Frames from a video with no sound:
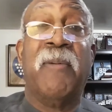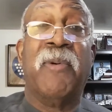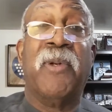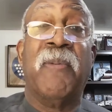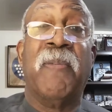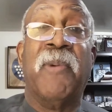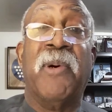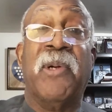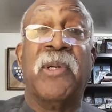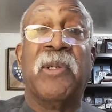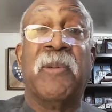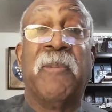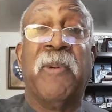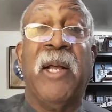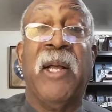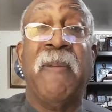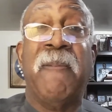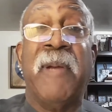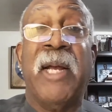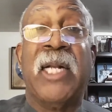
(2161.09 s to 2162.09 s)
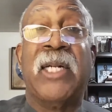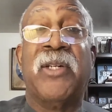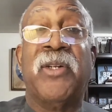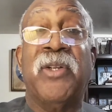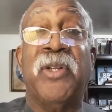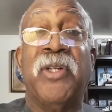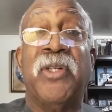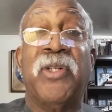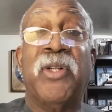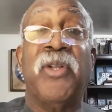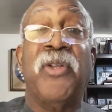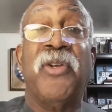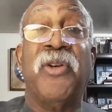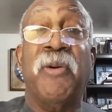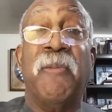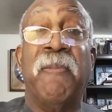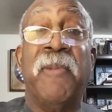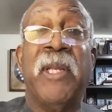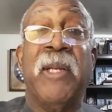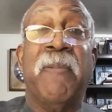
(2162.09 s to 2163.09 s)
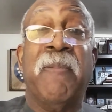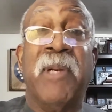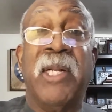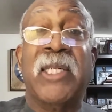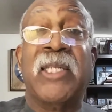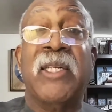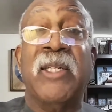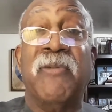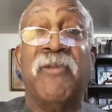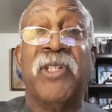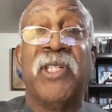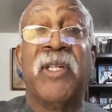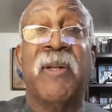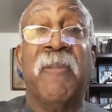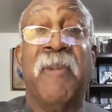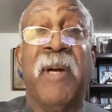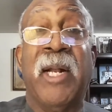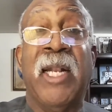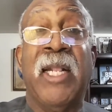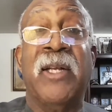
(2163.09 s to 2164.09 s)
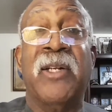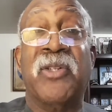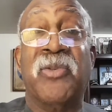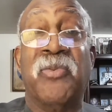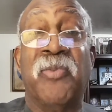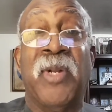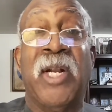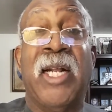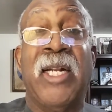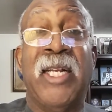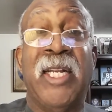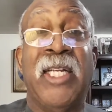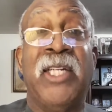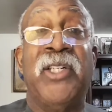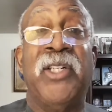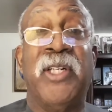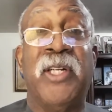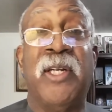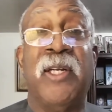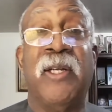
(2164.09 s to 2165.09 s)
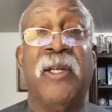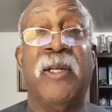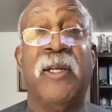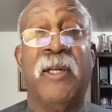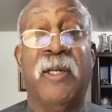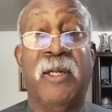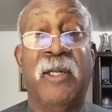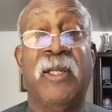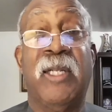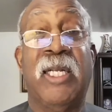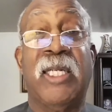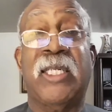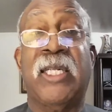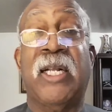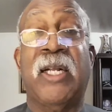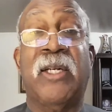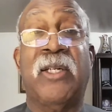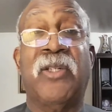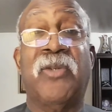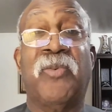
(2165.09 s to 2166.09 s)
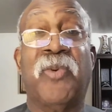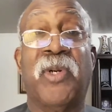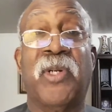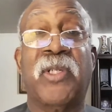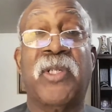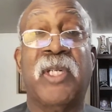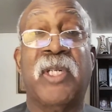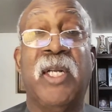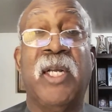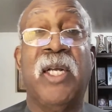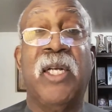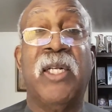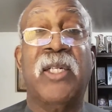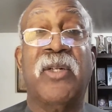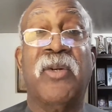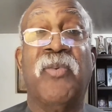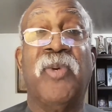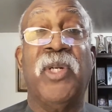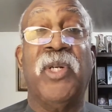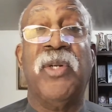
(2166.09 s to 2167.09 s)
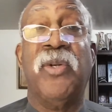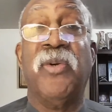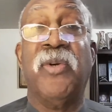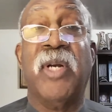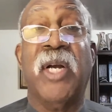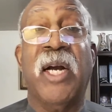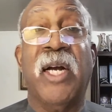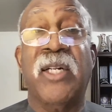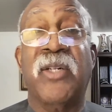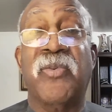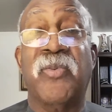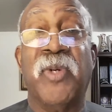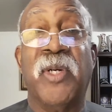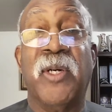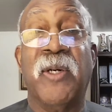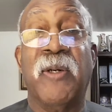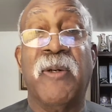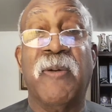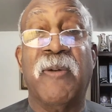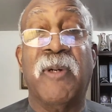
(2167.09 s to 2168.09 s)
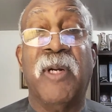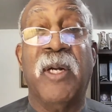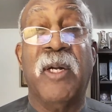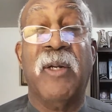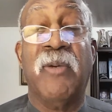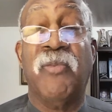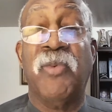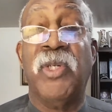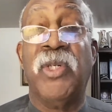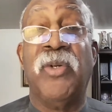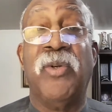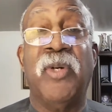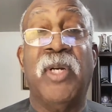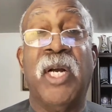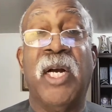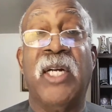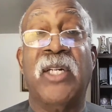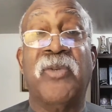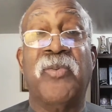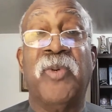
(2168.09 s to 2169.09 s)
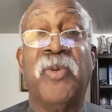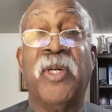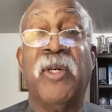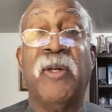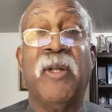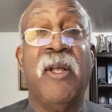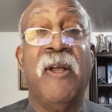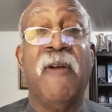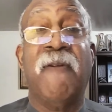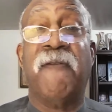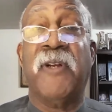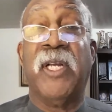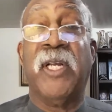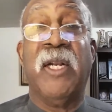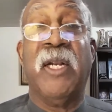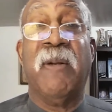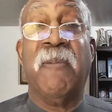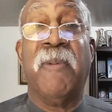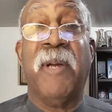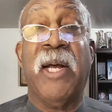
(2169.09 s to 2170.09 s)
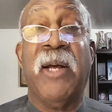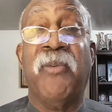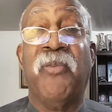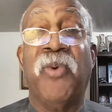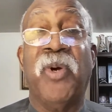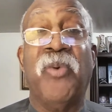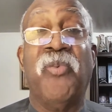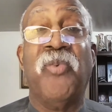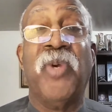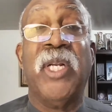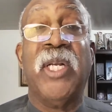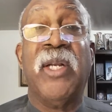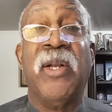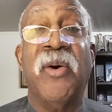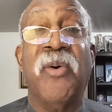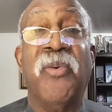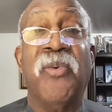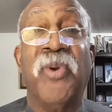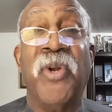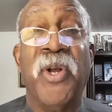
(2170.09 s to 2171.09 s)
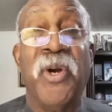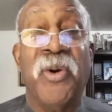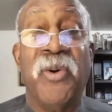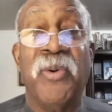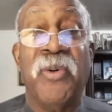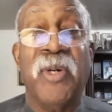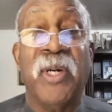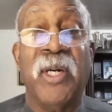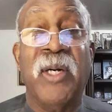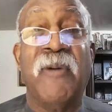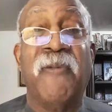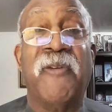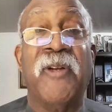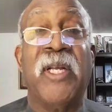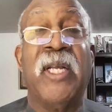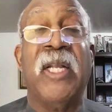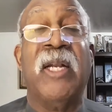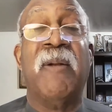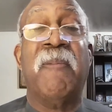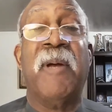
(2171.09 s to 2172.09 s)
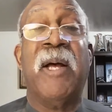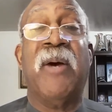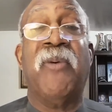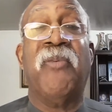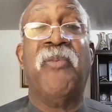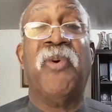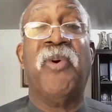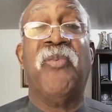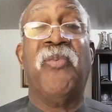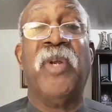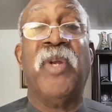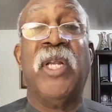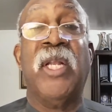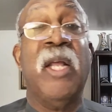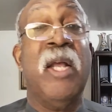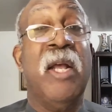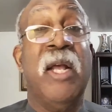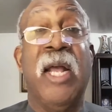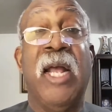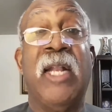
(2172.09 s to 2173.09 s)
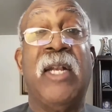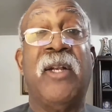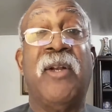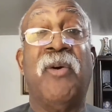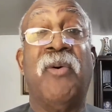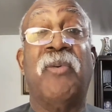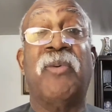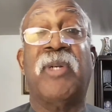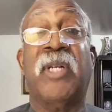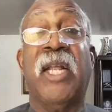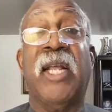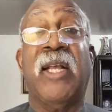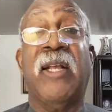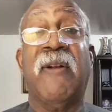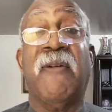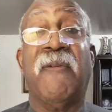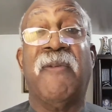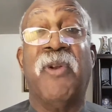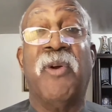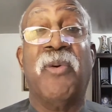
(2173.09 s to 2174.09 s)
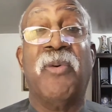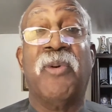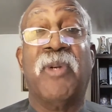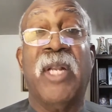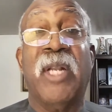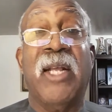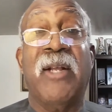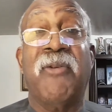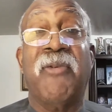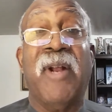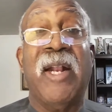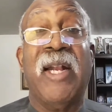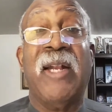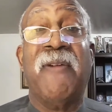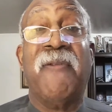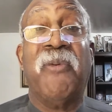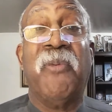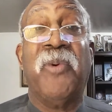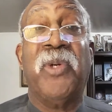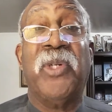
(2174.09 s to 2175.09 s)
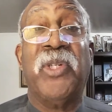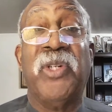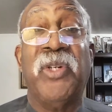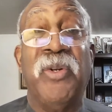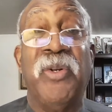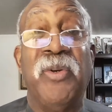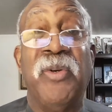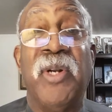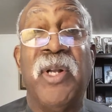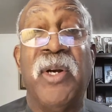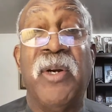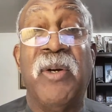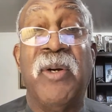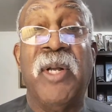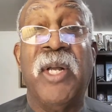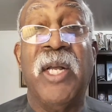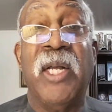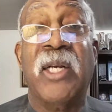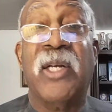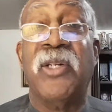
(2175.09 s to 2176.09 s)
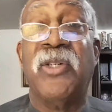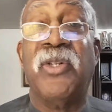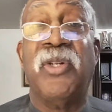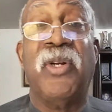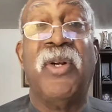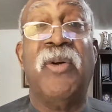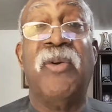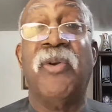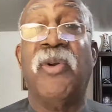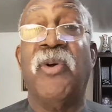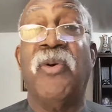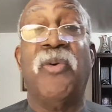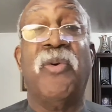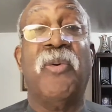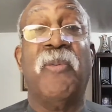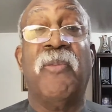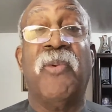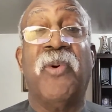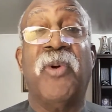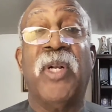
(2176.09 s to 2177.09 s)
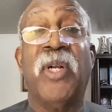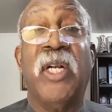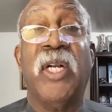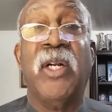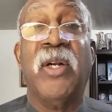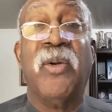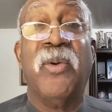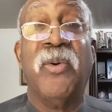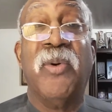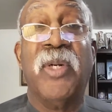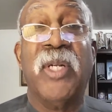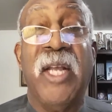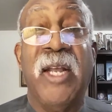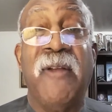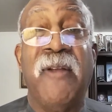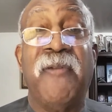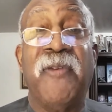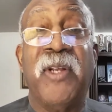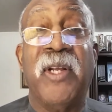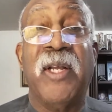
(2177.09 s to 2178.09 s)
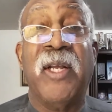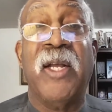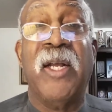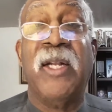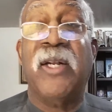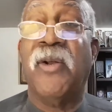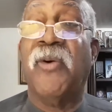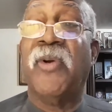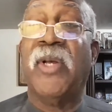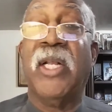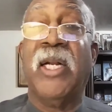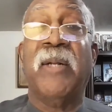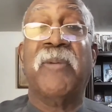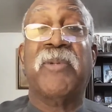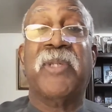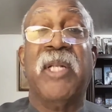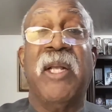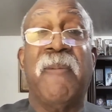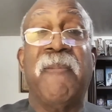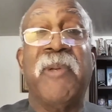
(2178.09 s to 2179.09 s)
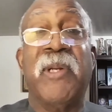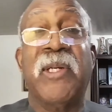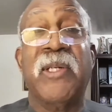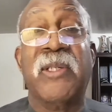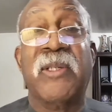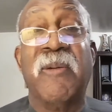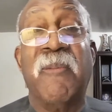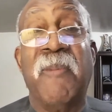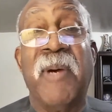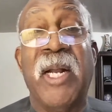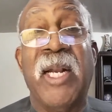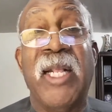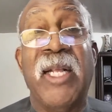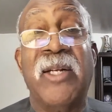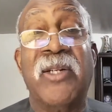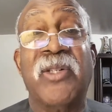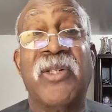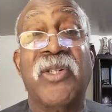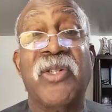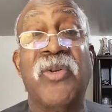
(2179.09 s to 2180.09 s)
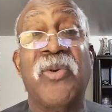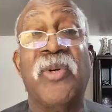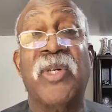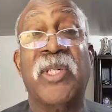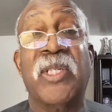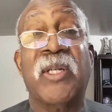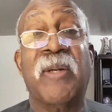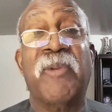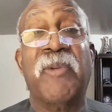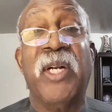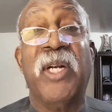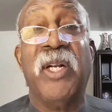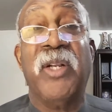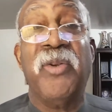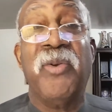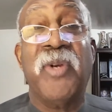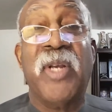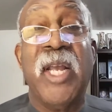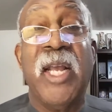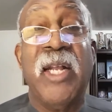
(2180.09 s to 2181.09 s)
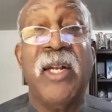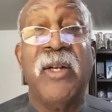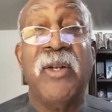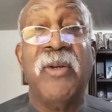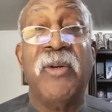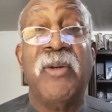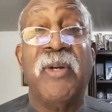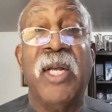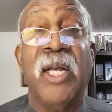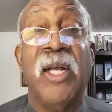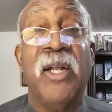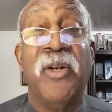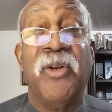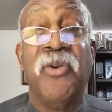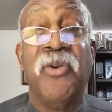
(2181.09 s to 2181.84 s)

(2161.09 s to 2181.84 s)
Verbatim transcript: I'm going to multiply it back to you so you can be a blessing for somebody else when I need you. Huh? That's how this works. So we do God's will. Huh? We do God's will. Forget about what we don't know. Huh? Forget about what we and don't take it. Don't take credit for what you do know, because you don't know no more than the Lord gave you. Don't get upset because somebody else is doing something that you can't do.